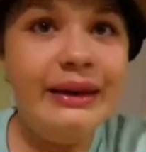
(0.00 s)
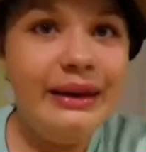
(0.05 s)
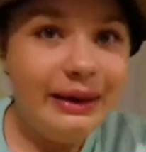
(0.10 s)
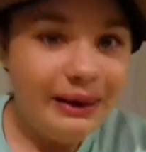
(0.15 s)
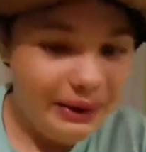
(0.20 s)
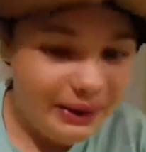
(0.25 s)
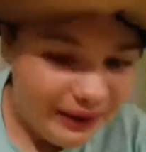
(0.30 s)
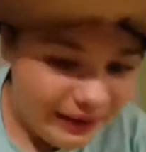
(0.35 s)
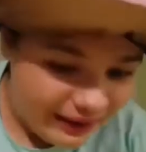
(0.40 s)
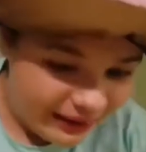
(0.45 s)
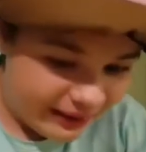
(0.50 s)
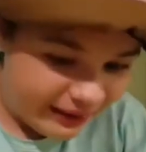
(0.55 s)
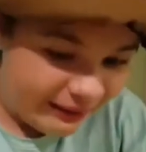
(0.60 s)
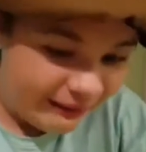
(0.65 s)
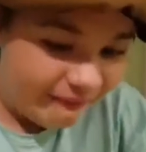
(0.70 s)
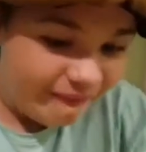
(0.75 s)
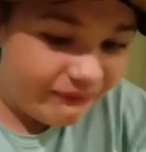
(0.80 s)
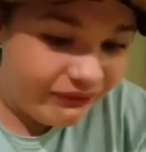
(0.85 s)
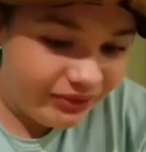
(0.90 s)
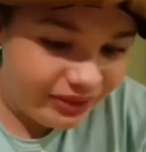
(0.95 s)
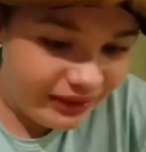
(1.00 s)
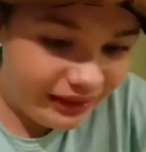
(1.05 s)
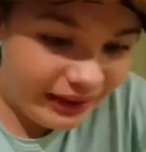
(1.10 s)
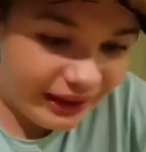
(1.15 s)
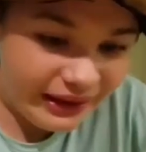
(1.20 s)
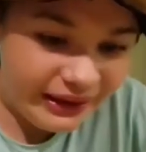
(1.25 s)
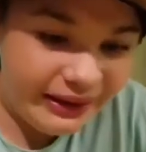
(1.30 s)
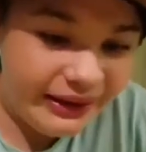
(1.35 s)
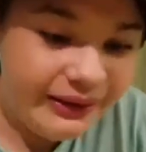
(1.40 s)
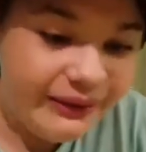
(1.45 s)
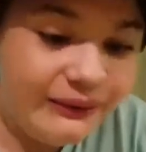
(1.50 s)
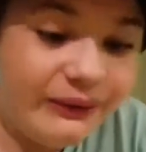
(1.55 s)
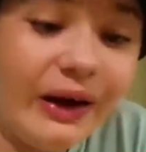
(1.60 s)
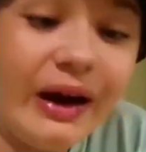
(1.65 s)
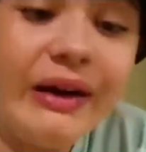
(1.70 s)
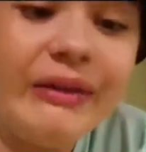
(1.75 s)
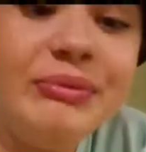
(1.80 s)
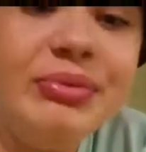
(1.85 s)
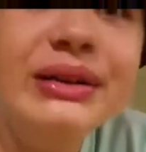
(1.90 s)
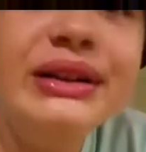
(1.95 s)
Mm, mm, like
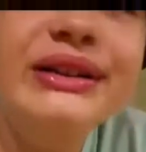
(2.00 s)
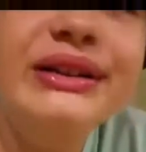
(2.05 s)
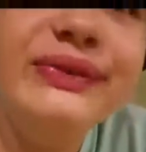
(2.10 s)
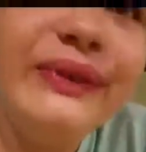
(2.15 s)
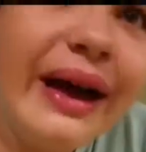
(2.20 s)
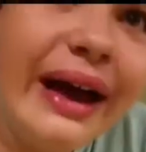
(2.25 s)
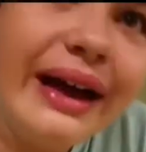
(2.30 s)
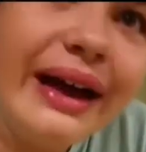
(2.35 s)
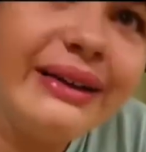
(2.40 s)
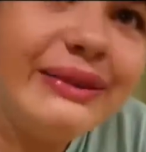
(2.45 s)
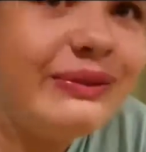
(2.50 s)
five for